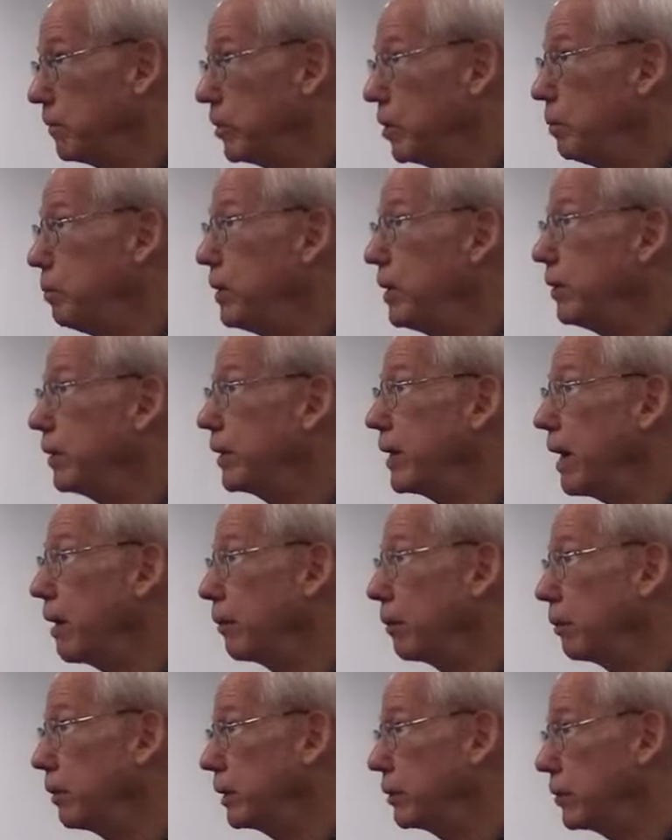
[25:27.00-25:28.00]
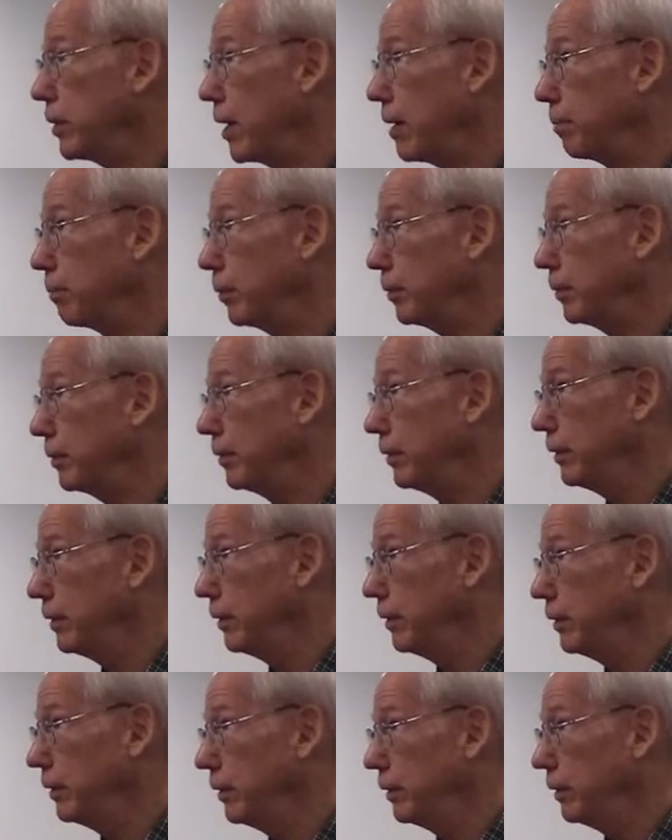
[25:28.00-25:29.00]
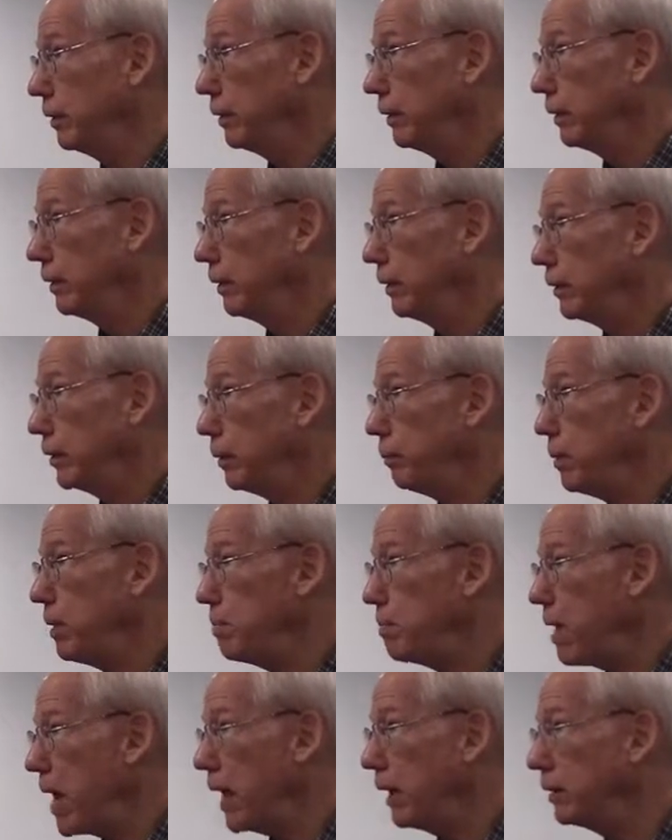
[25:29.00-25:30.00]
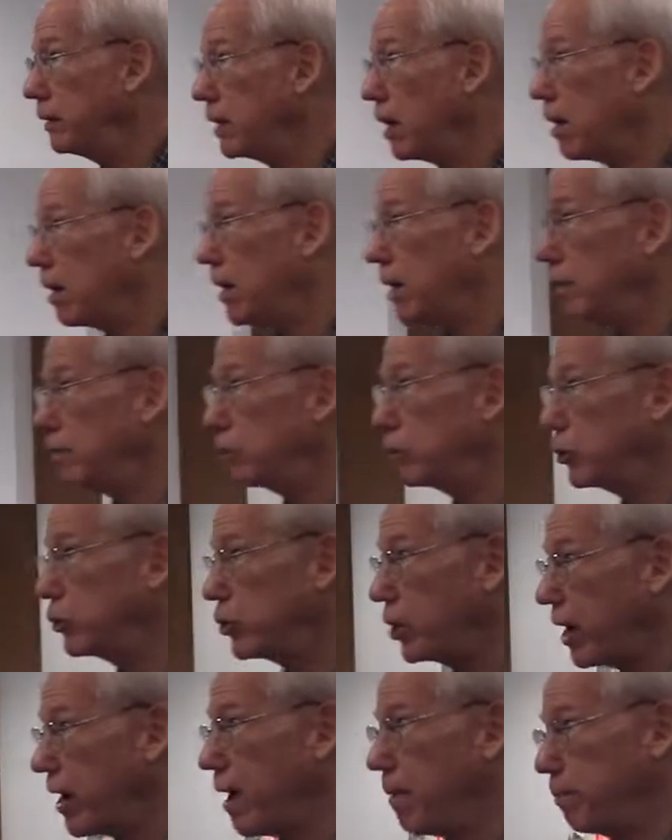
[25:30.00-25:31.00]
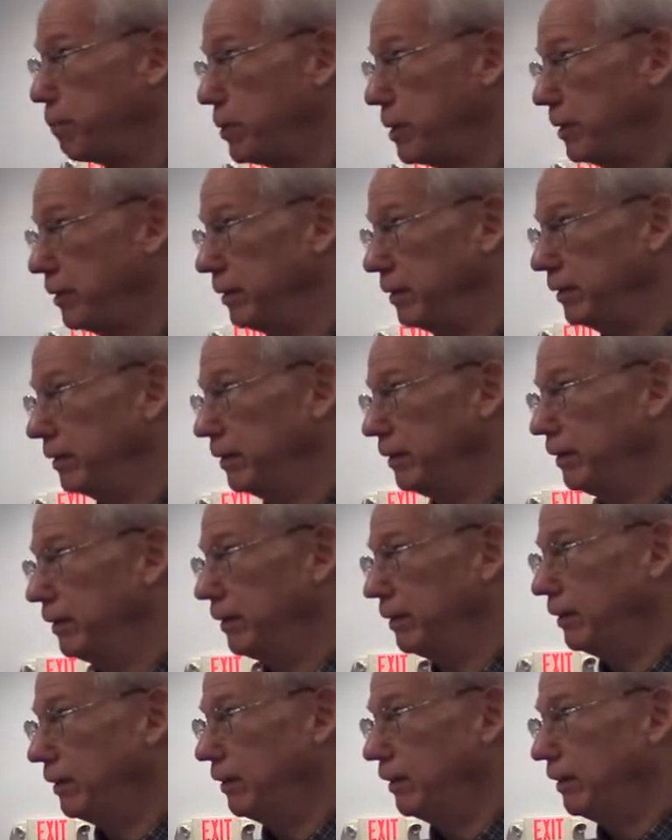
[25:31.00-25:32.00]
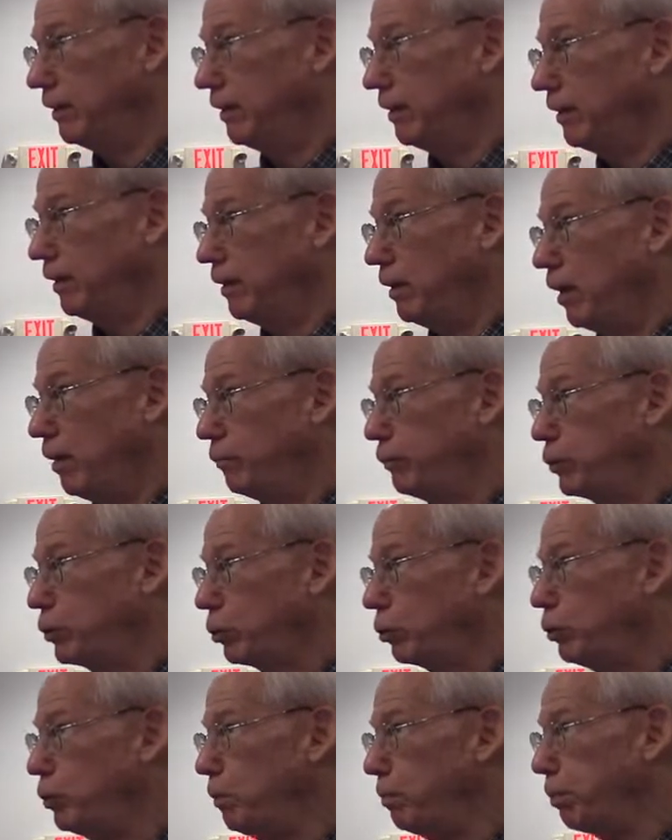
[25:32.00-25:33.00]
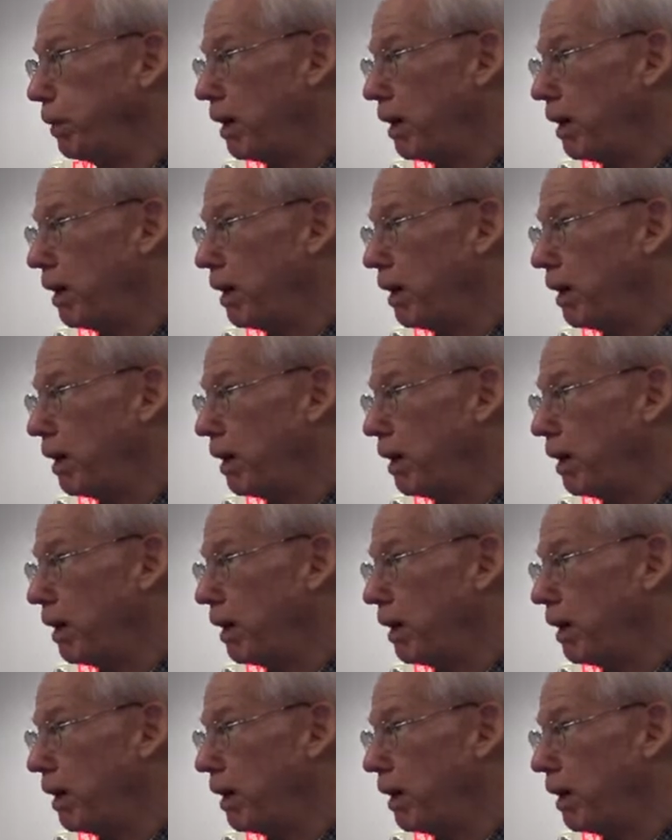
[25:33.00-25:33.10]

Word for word: to be the counterexample, to be mankind's champion of true